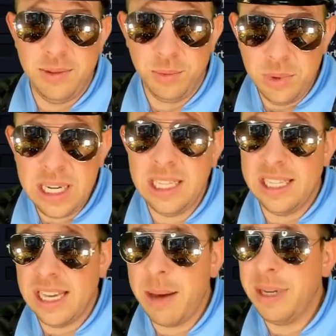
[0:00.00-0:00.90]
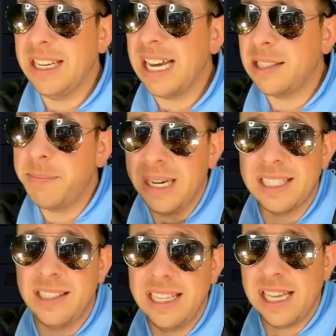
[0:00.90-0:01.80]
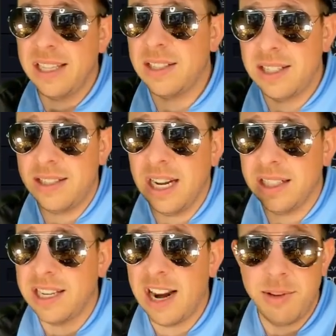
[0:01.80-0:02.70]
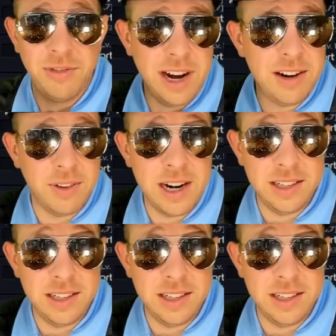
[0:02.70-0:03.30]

Really, that's the biggest thing that this Stella's got to be afraid of, right?